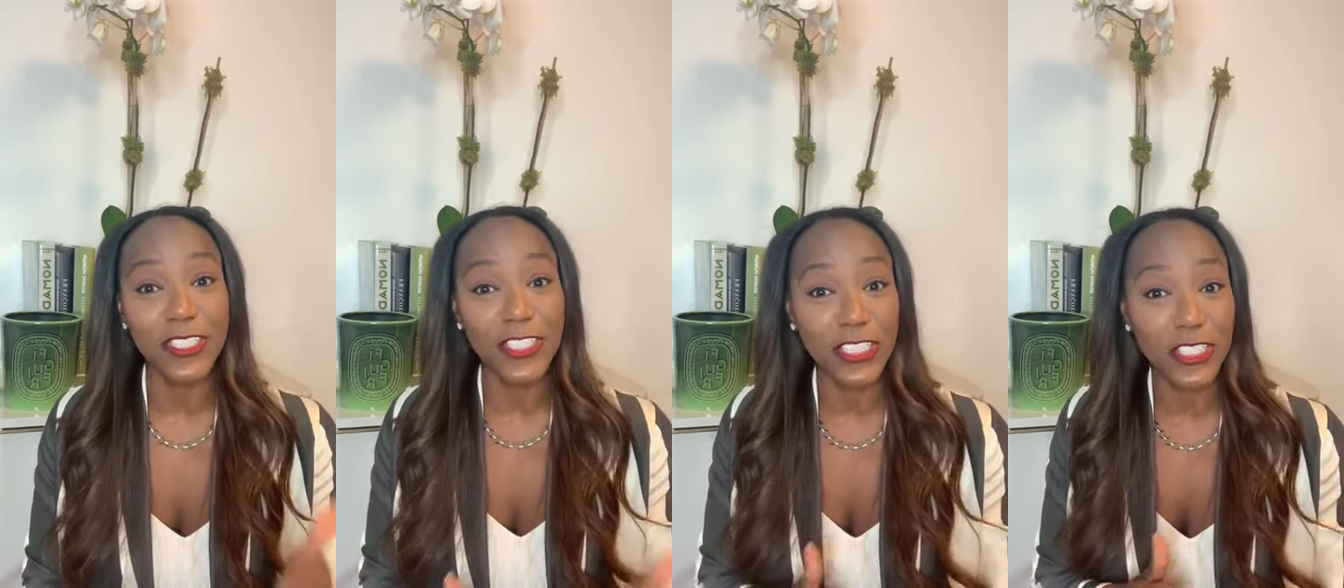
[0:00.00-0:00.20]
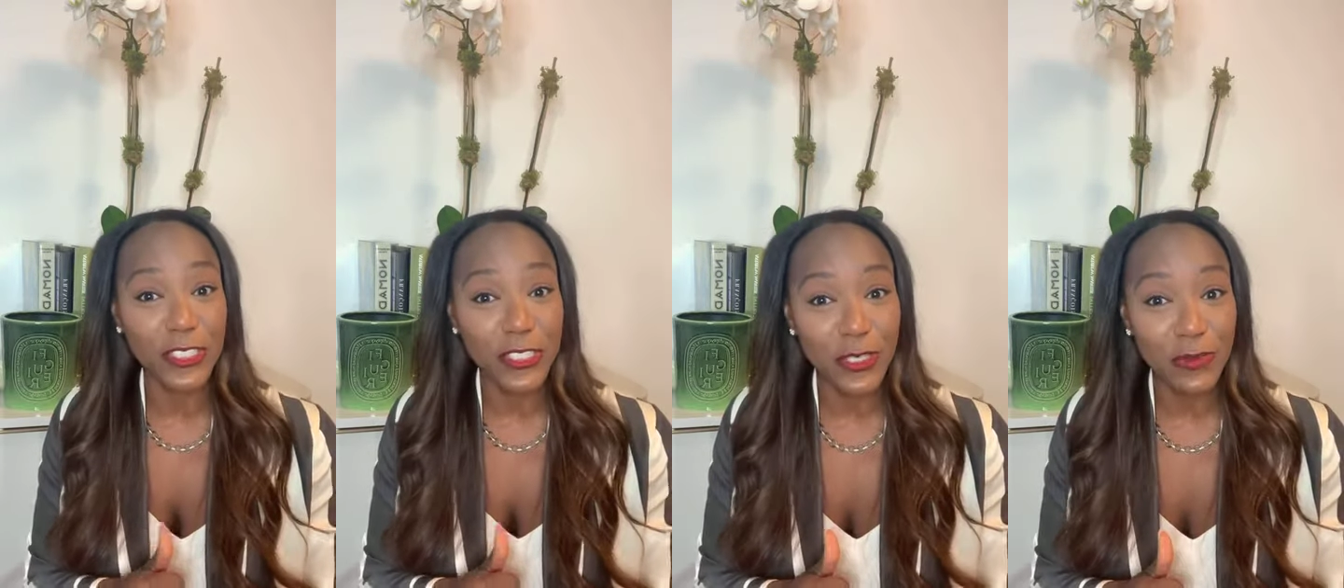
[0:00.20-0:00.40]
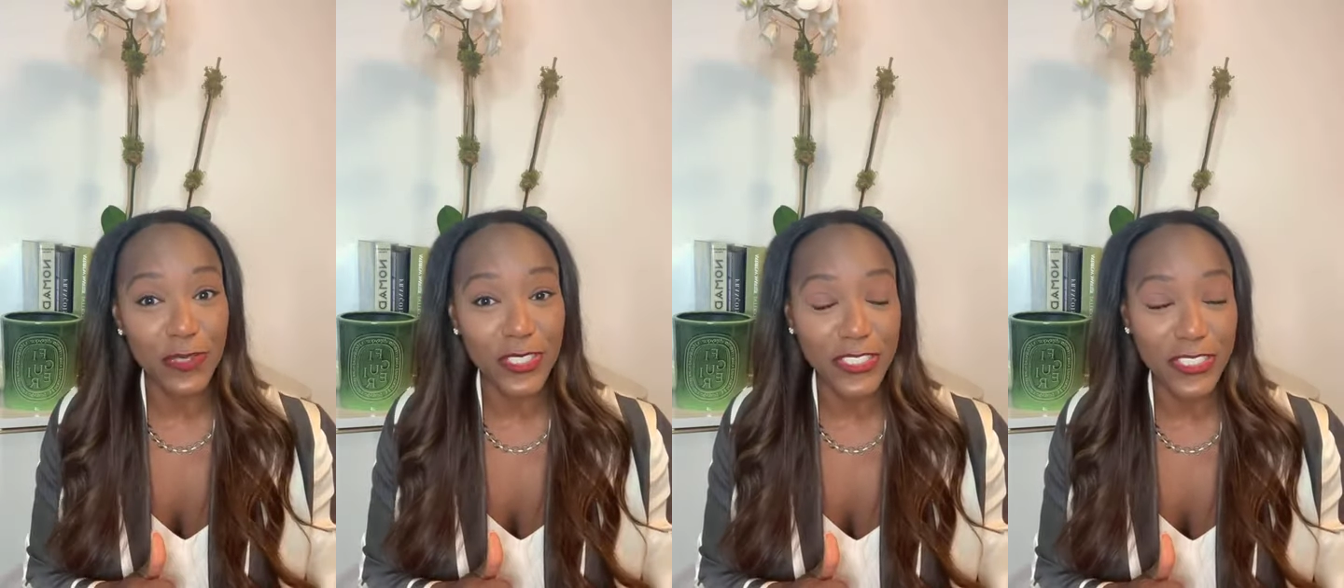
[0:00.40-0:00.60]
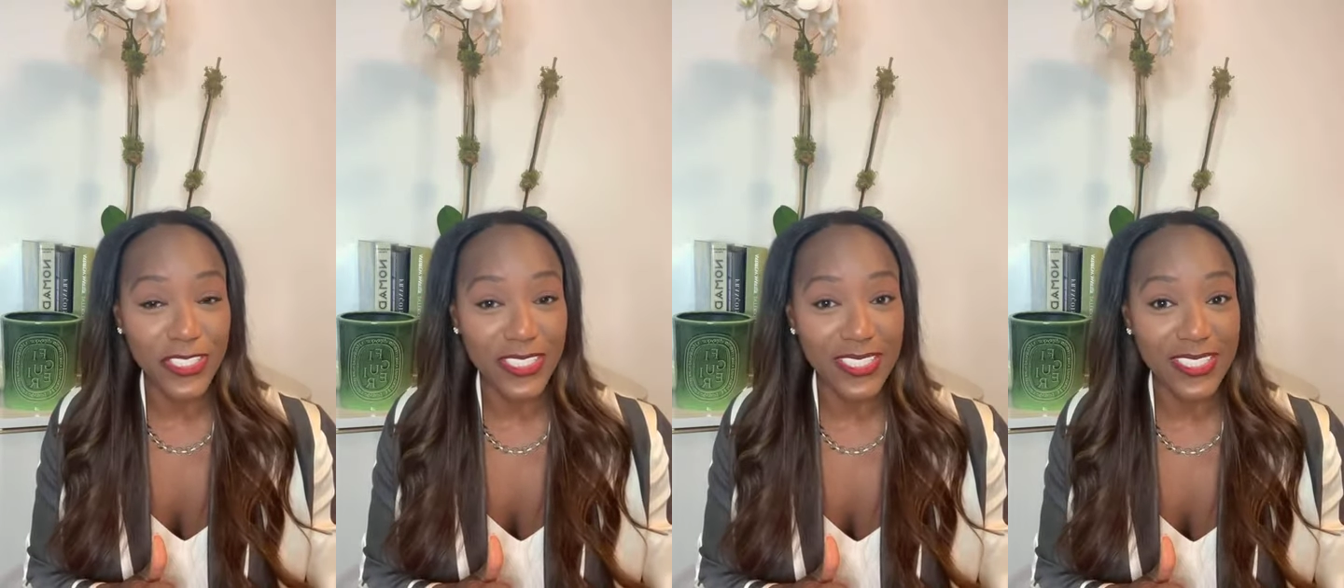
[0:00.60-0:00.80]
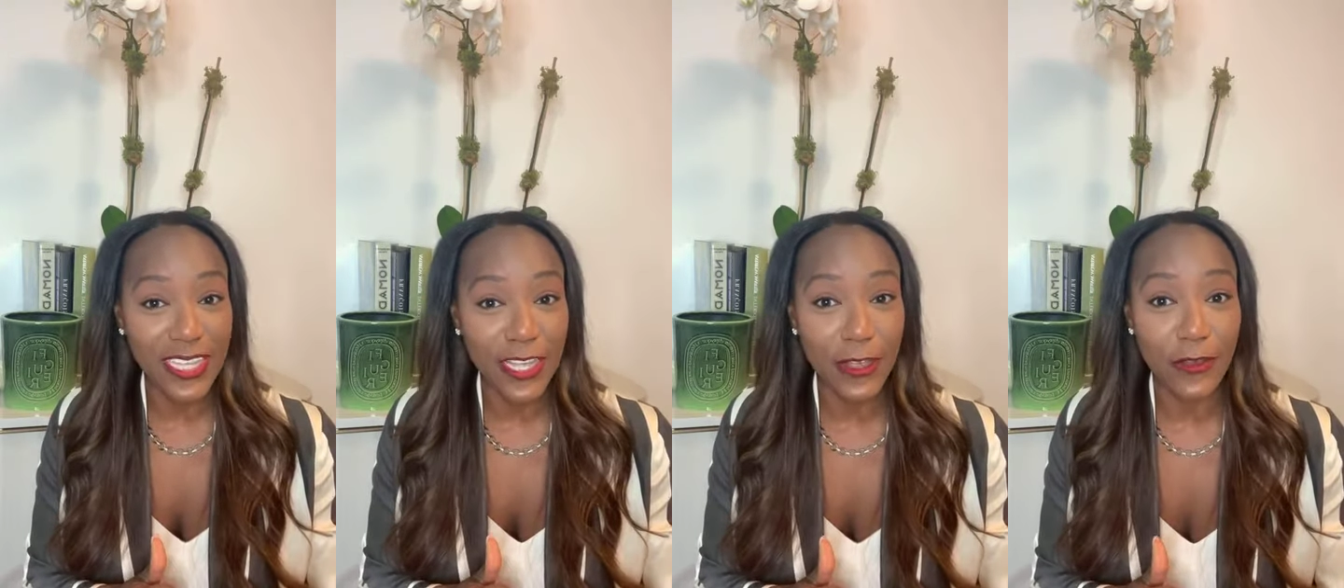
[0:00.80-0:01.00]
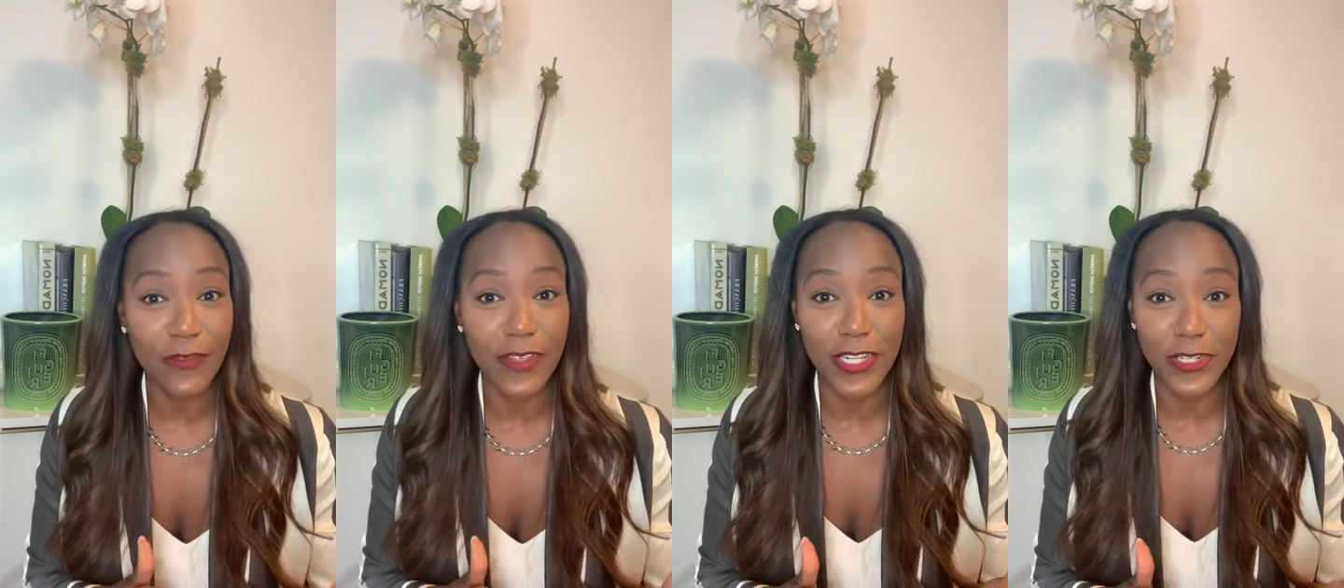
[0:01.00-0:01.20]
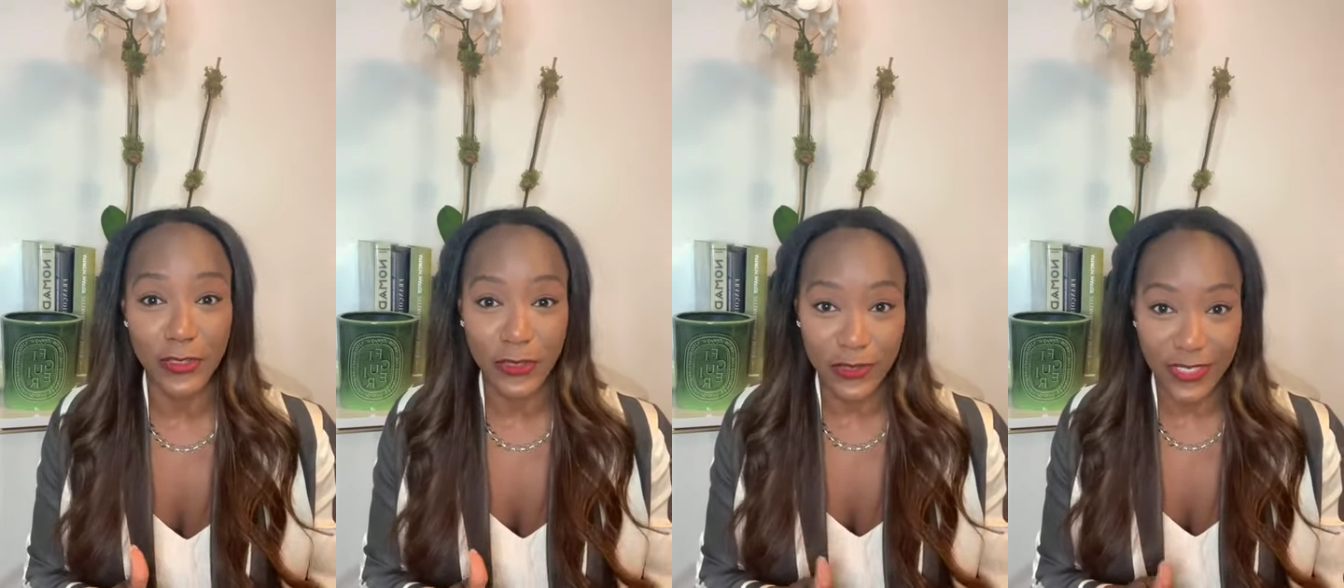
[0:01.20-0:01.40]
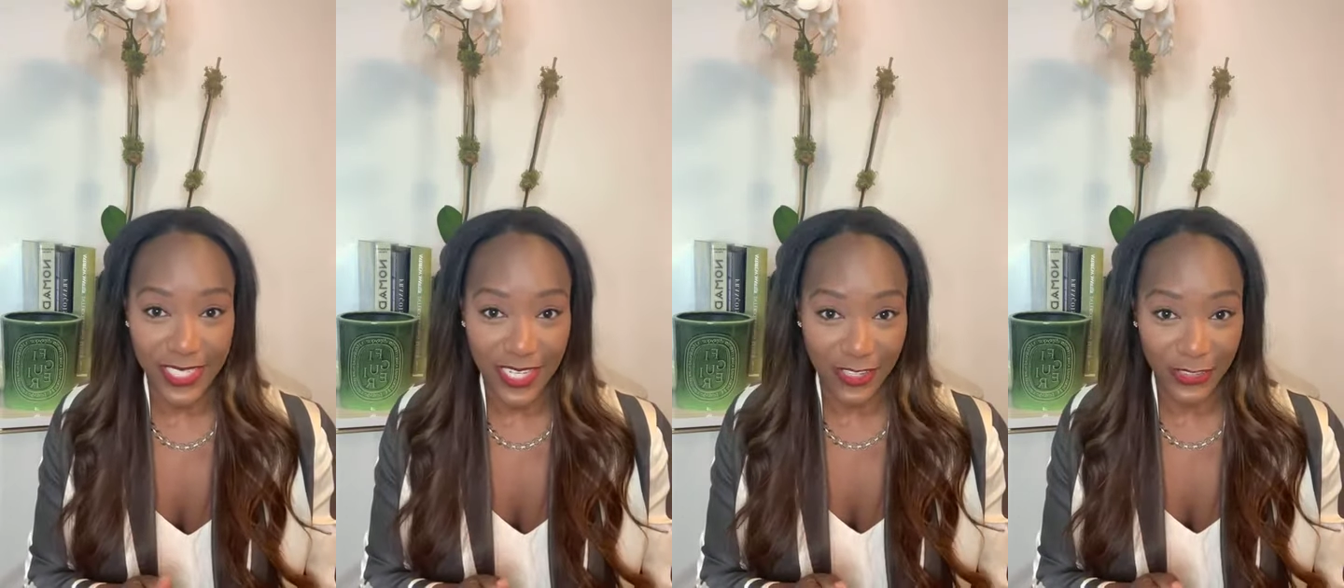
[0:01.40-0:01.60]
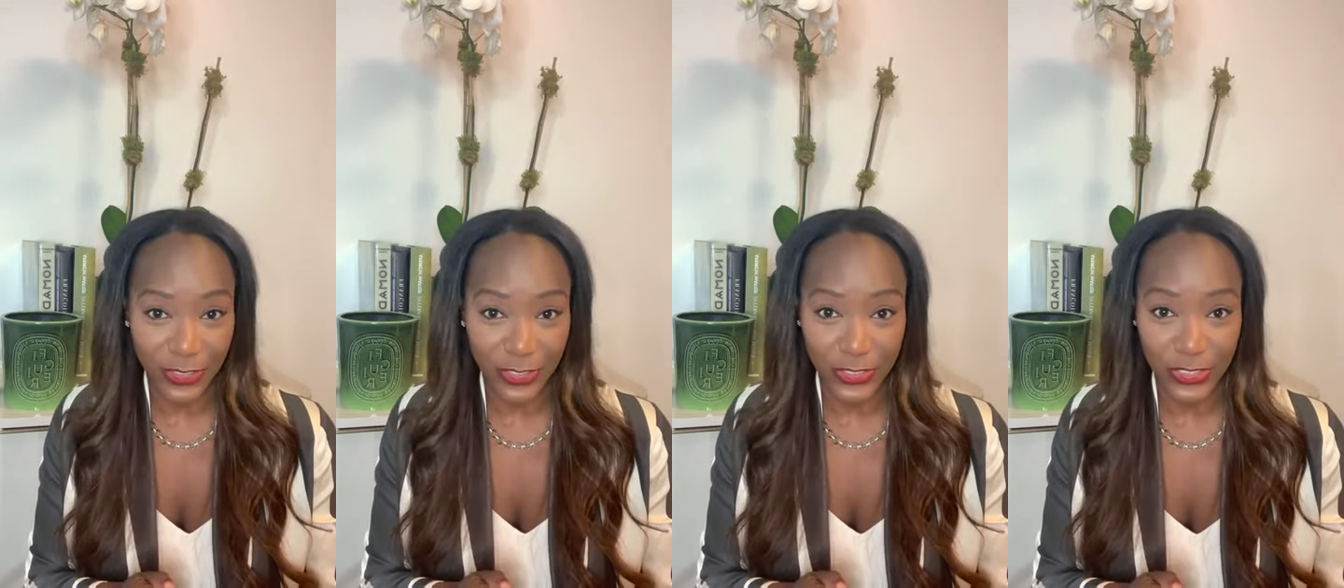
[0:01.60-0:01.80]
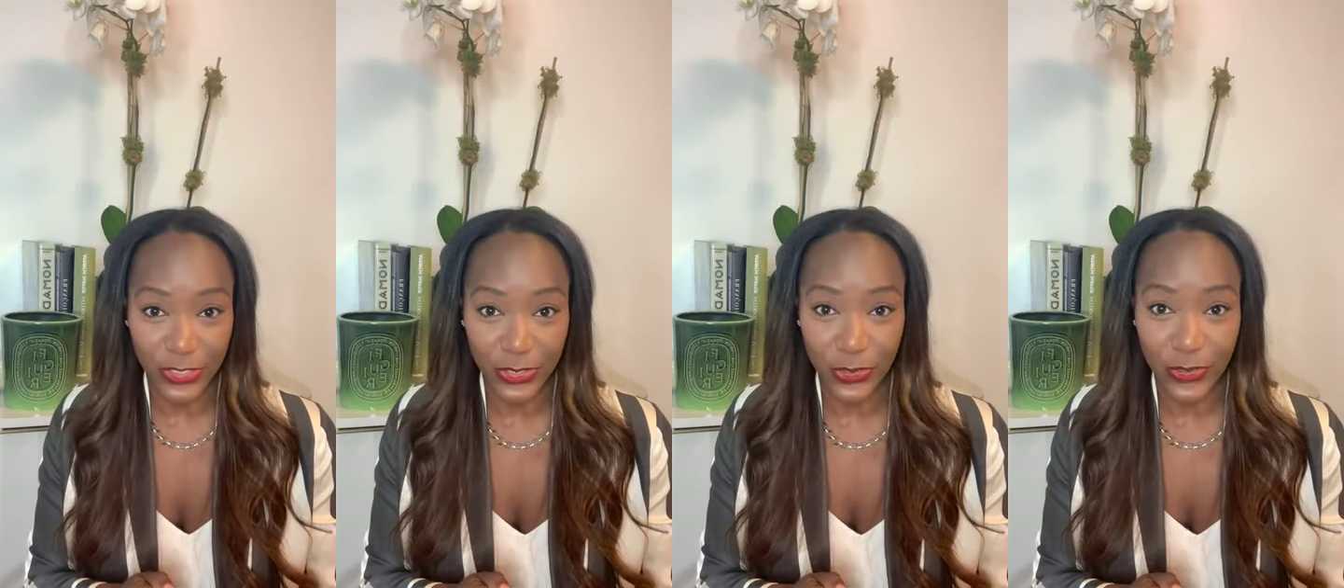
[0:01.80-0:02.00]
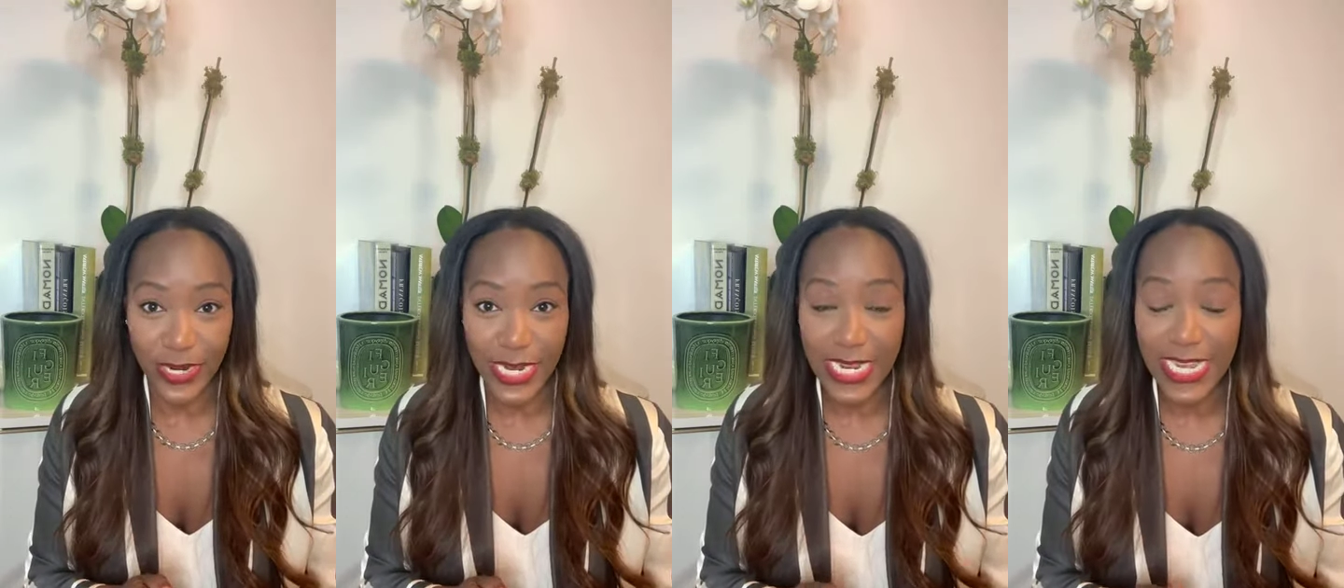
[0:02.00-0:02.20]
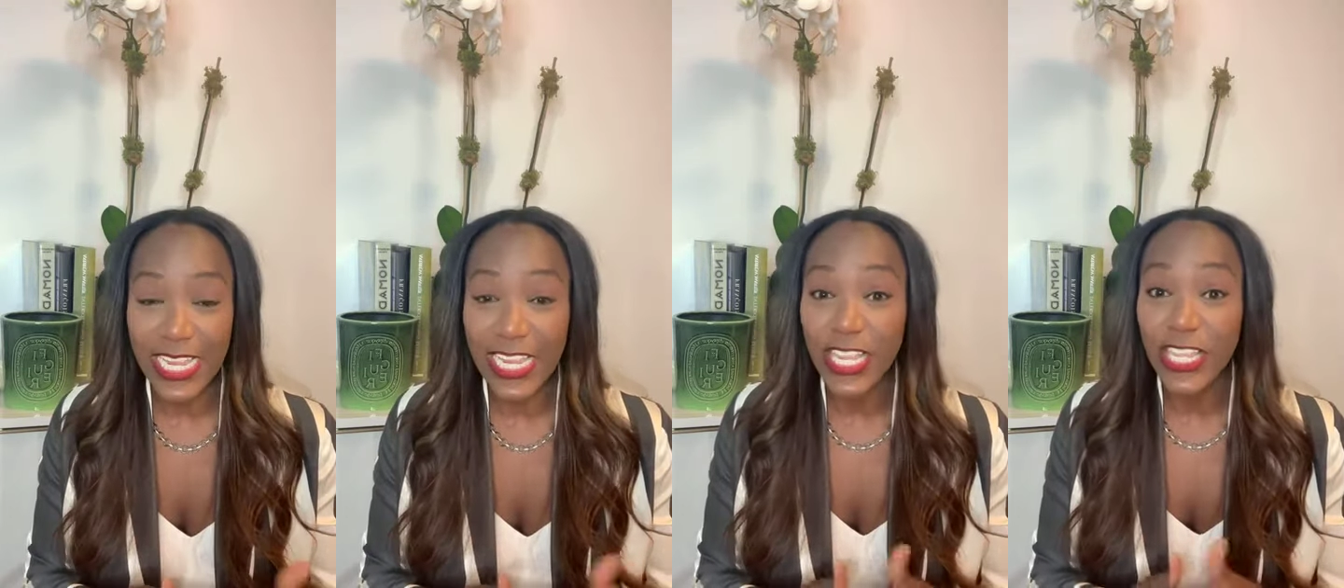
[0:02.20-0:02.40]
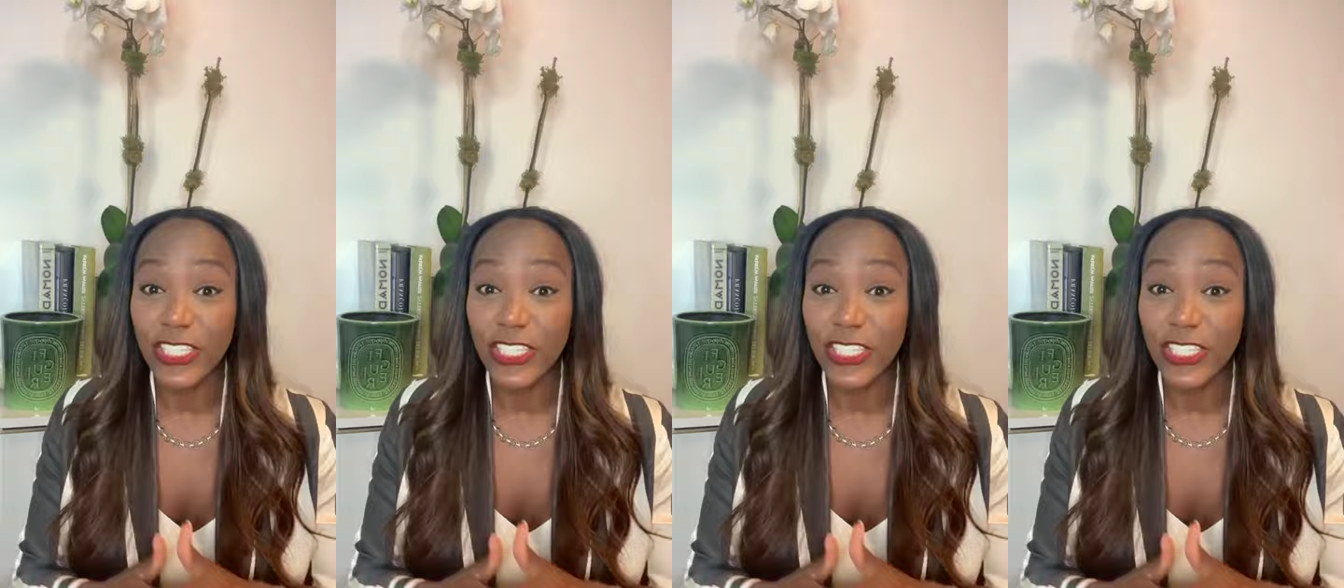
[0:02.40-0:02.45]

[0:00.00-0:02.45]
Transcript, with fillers: gentle with yourself and who tells your story.